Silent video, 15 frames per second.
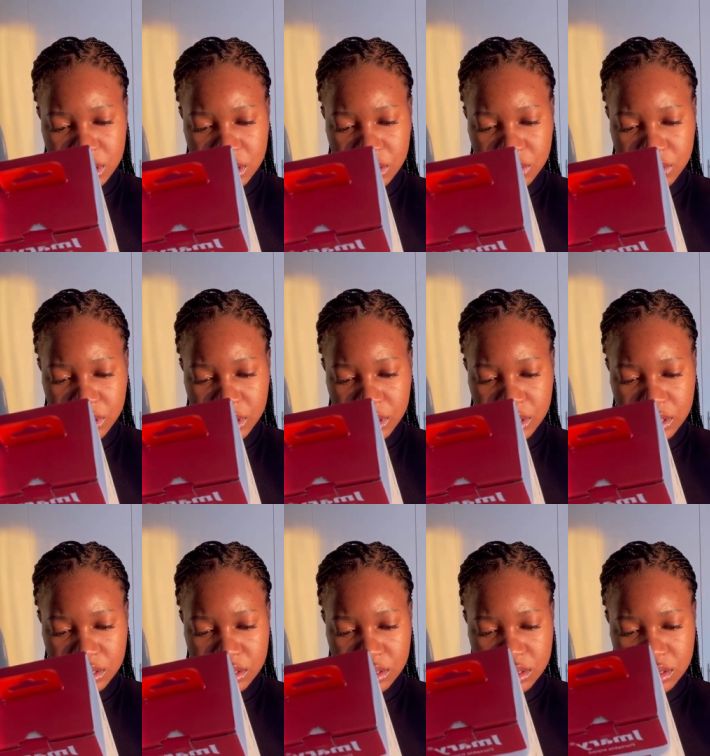
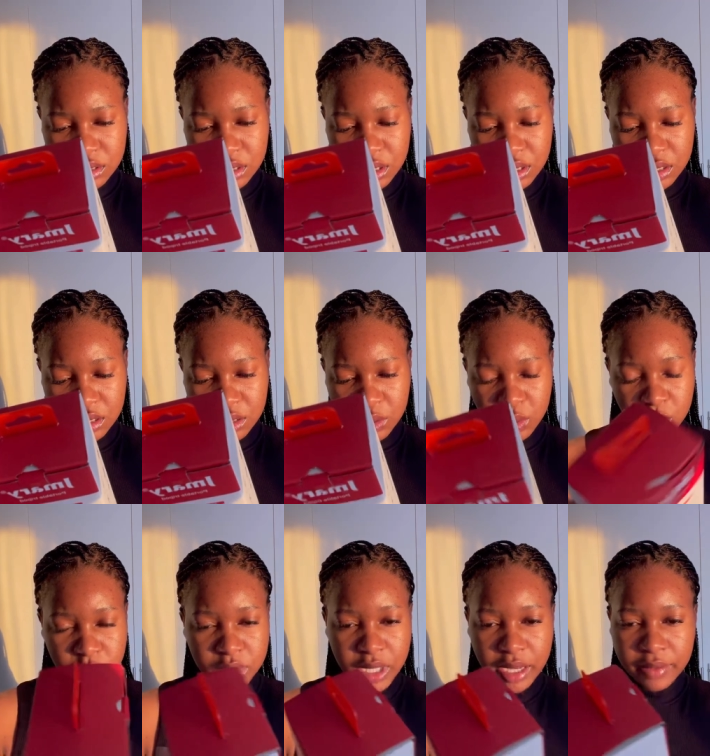degrees, steady
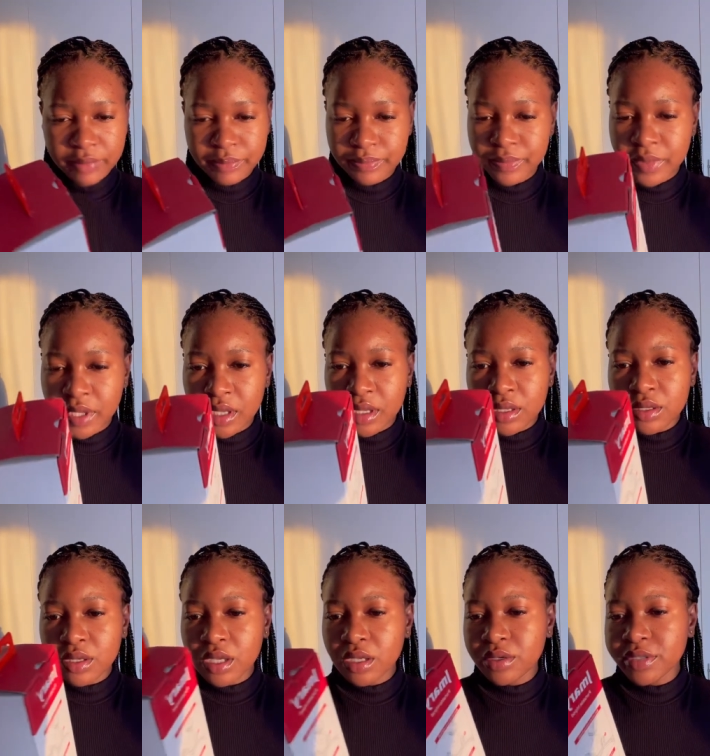hold. Yeah
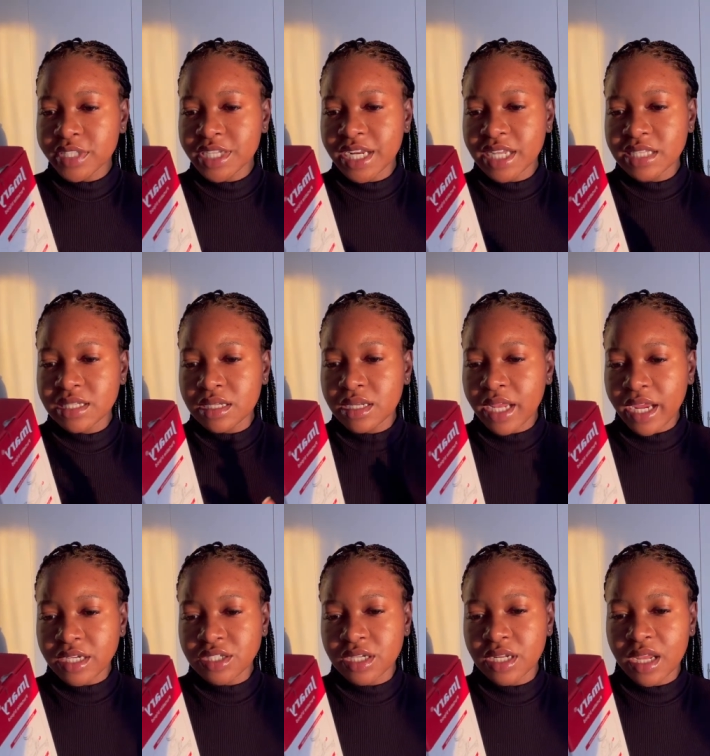you can use it as an
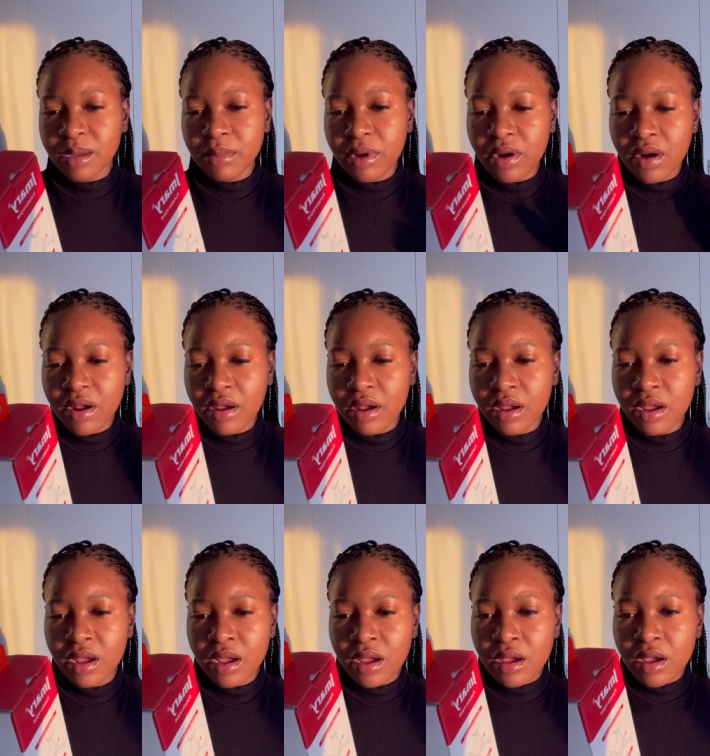action camera
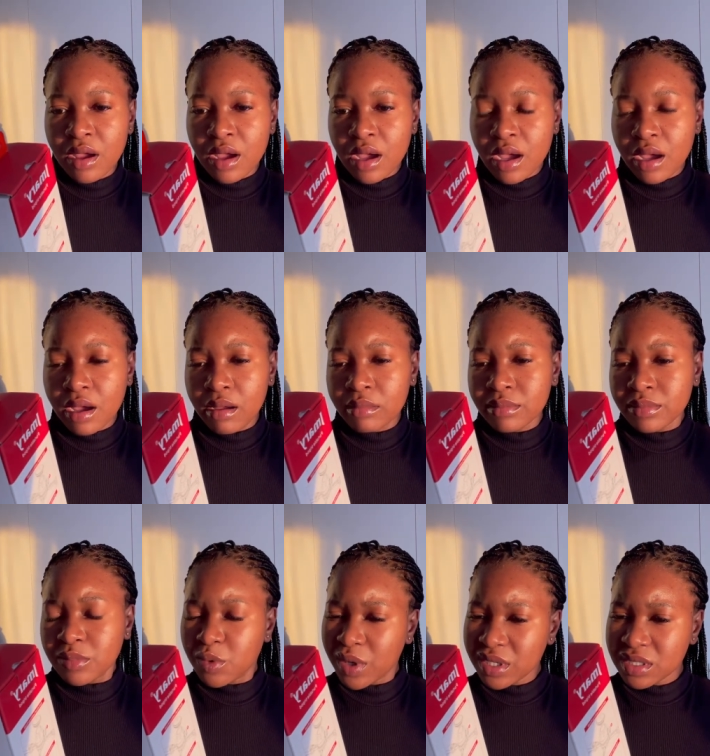um,
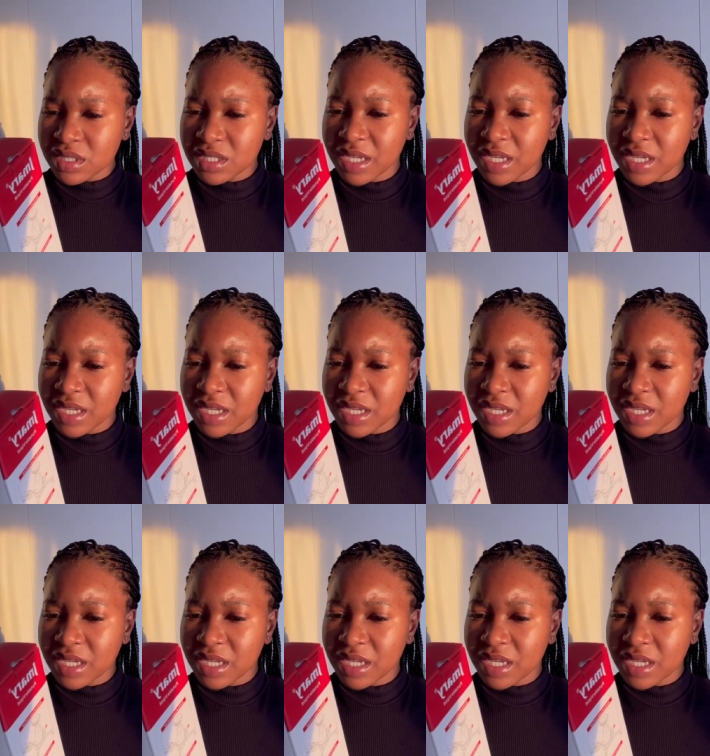what